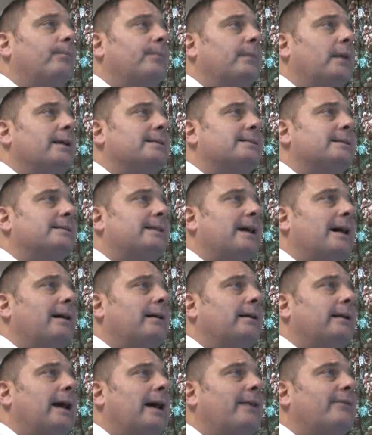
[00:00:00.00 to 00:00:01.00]
He said,
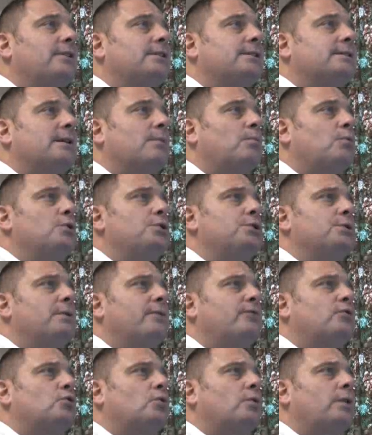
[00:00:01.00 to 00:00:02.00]
Gavin, she said, would you
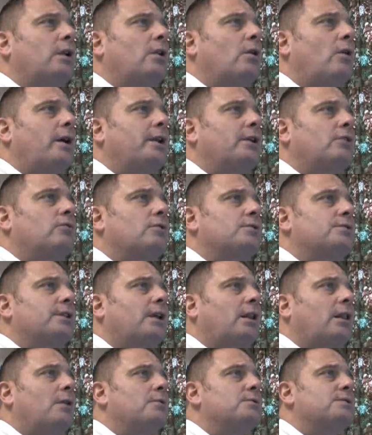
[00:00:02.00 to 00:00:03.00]
have drawn a line across the
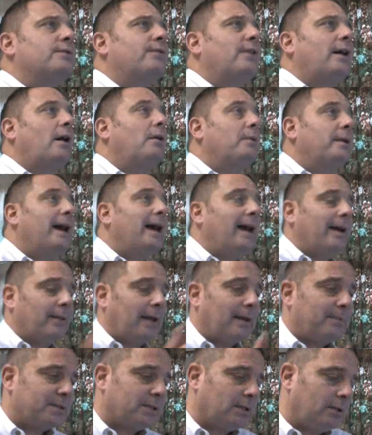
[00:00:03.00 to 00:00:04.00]
close of... Oh, yeah,
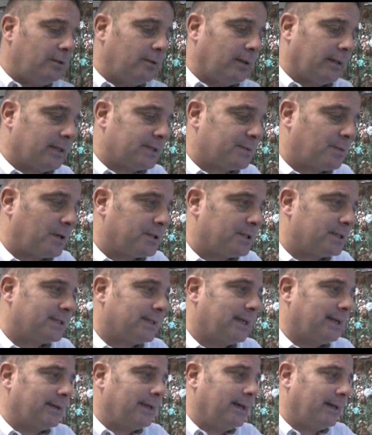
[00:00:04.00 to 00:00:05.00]
absolutely. That's what I just
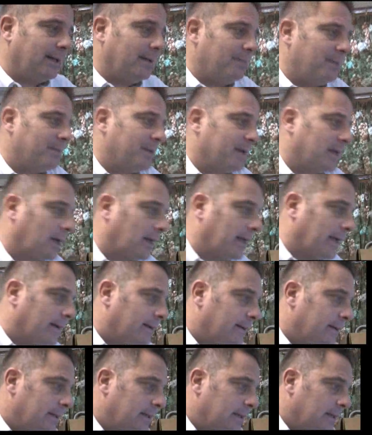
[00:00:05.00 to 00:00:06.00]
said. Yeah, let me be clear.
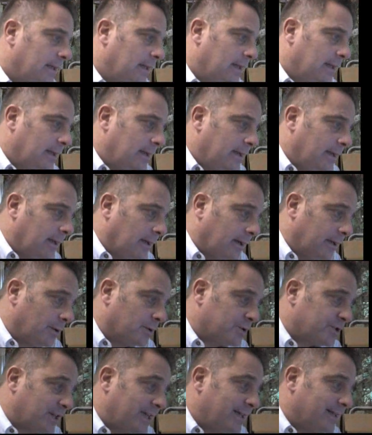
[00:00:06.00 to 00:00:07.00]
You'll
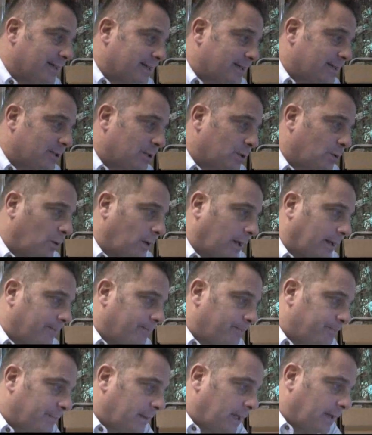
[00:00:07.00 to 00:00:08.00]
see this shortly.
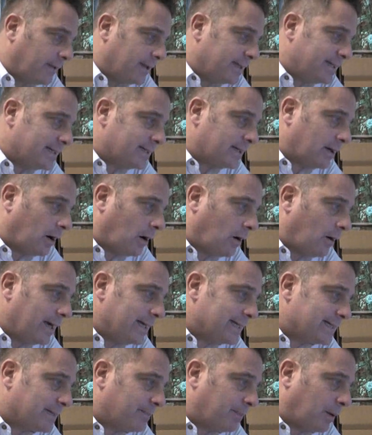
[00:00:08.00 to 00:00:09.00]
This is the
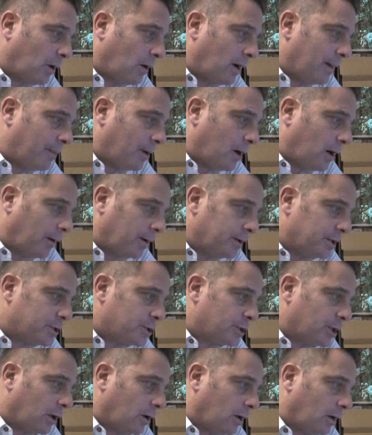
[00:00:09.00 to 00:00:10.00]
highest supply bar on the
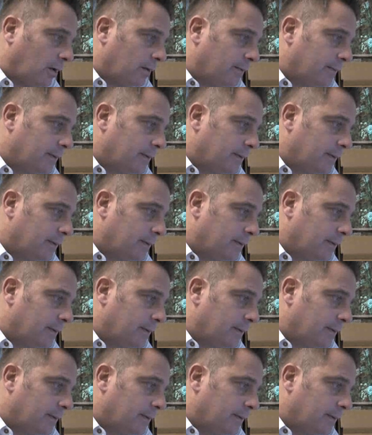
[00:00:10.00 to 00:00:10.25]
chart.